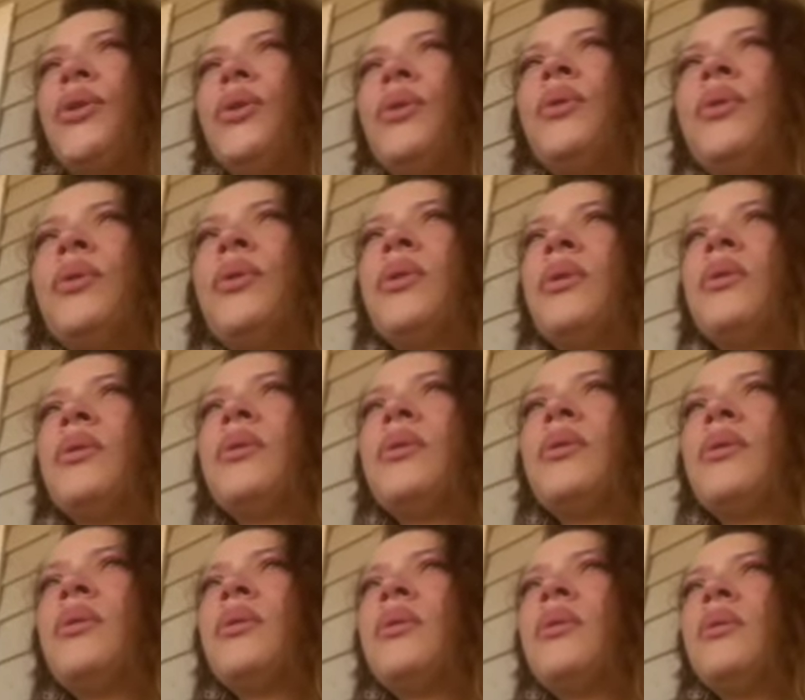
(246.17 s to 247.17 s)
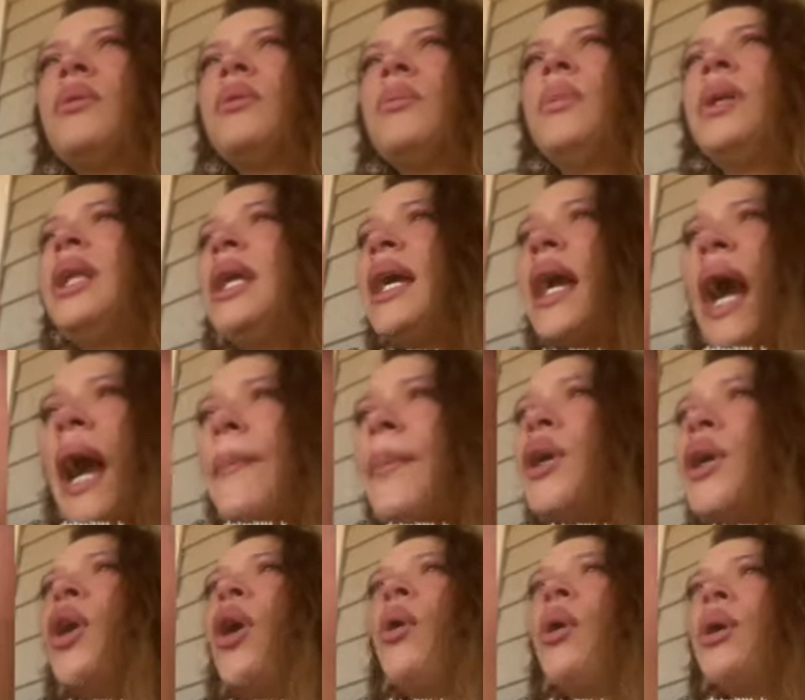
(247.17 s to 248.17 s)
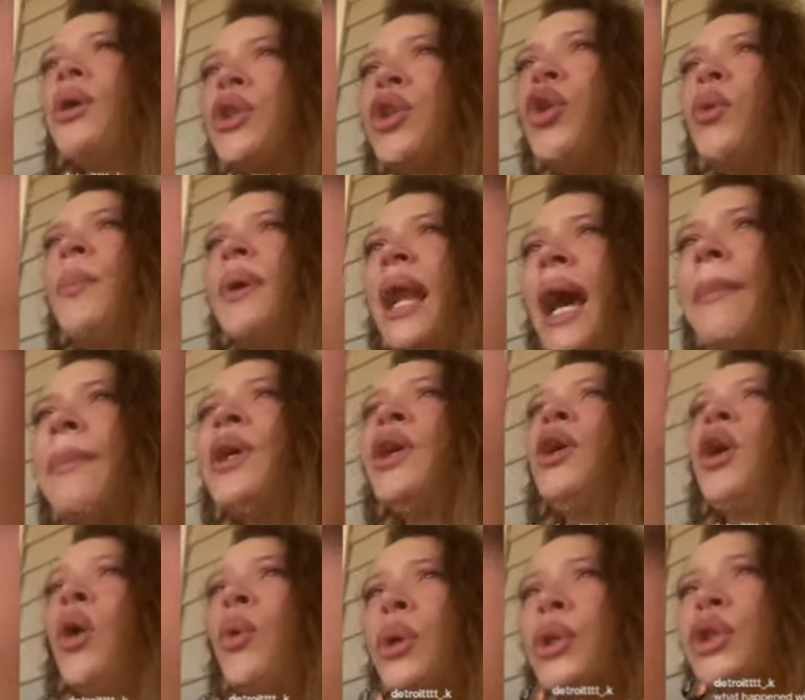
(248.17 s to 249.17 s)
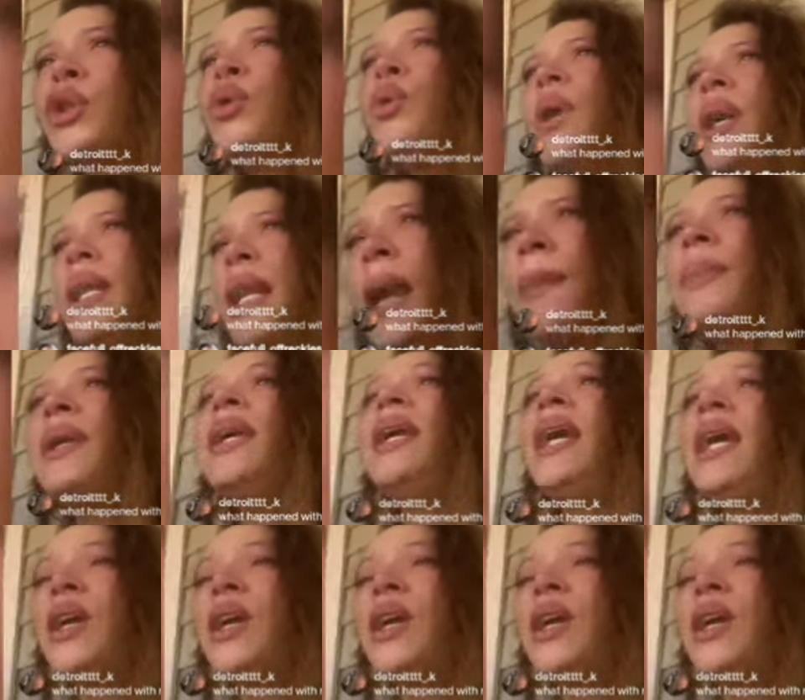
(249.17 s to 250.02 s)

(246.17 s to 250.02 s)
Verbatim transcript: But nigga, I've been going through, but I've been going through it and I've been getting through it too.